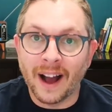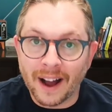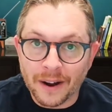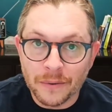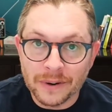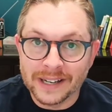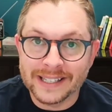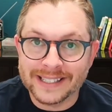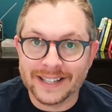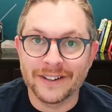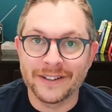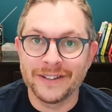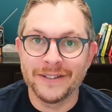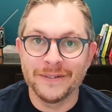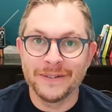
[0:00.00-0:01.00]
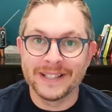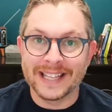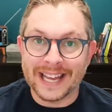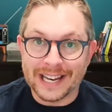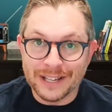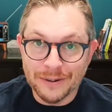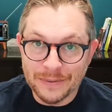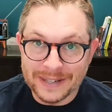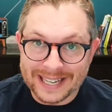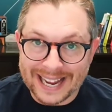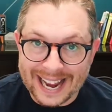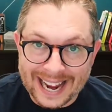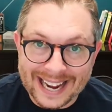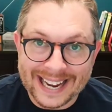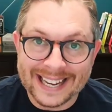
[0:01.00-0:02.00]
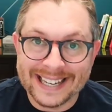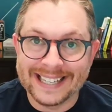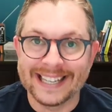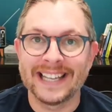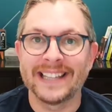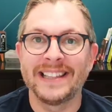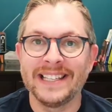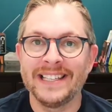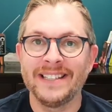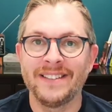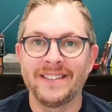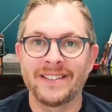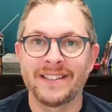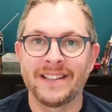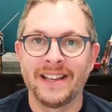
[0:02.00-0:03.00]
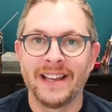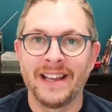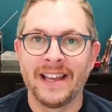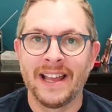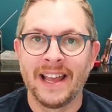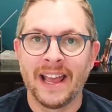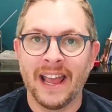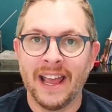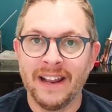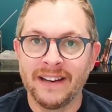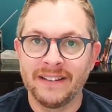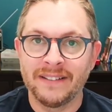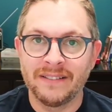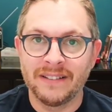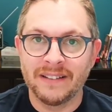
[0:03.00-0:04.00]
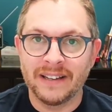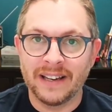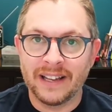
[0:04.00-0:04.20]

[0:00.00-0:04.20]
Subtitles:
I want to tell you that you can get these, and